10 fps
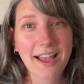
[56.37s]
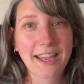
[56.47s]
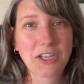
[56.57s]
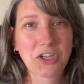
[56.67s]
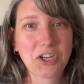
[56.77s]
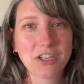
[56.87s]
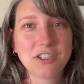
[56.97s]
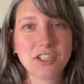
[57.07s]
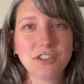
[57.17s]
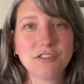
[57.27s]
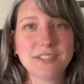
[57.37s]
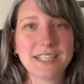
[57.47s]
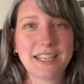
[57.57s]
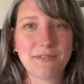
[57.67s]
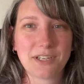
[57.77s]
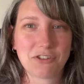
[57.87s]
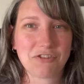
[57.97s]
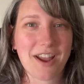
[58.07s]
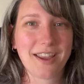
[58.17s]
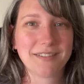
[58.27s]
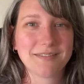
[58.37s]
I encourage you to give it a try.